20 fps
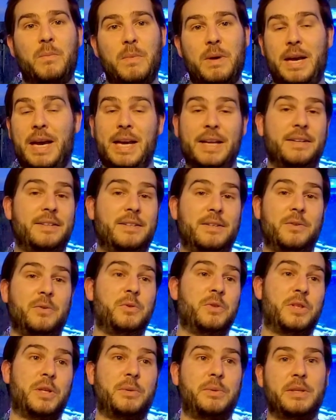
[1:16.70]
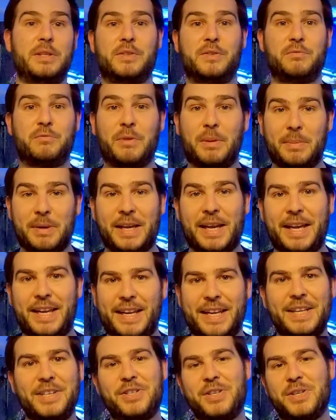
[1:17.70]
and also it's replicating
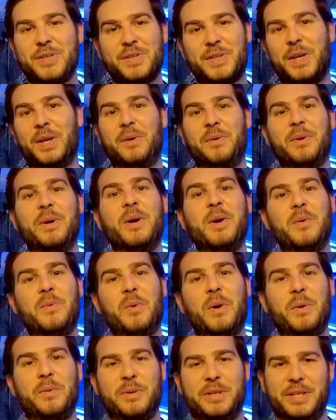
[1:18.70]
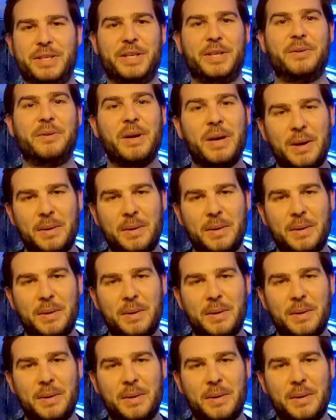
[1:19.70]
nature, so why wouldn't you?